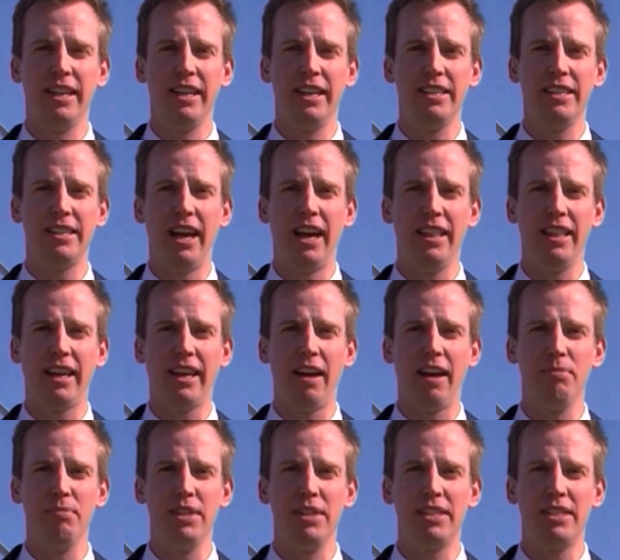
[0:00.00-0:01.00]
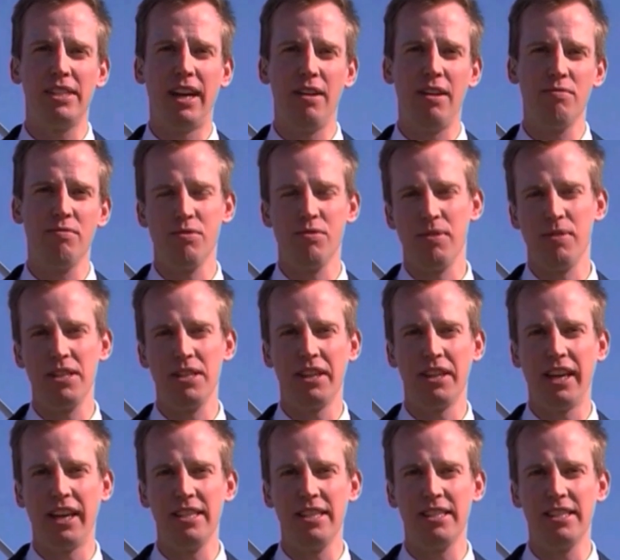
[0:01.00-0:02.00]
I dare say the government will
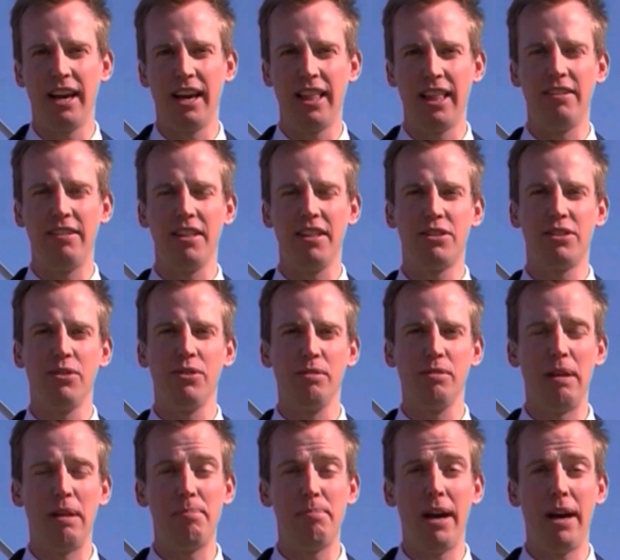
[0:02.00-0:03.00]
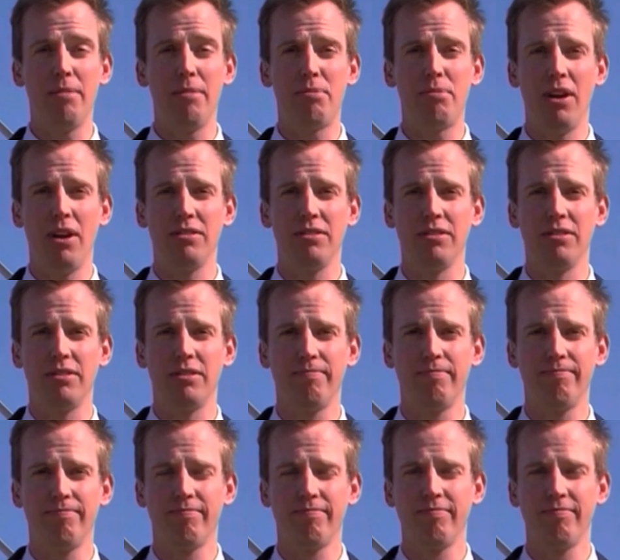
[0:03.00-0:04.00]
once again say they'd rather talk about power prices.
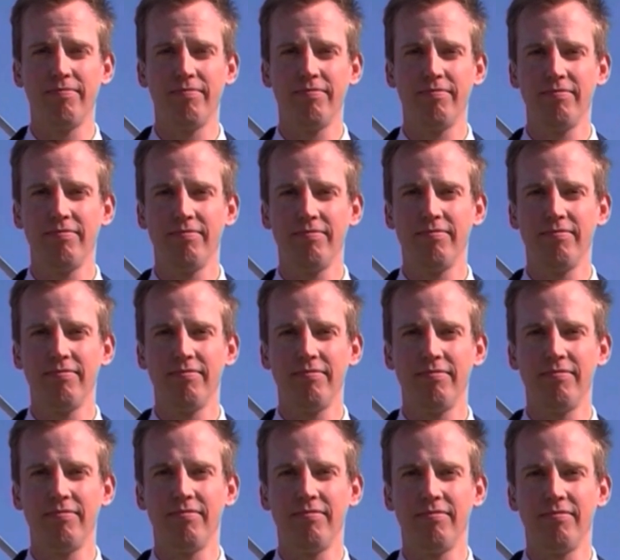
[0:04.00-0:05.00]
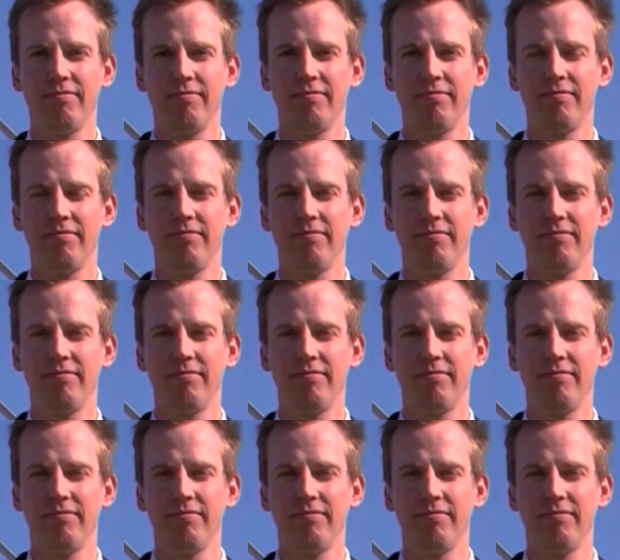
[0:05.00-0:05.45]
Tom Connell, we are out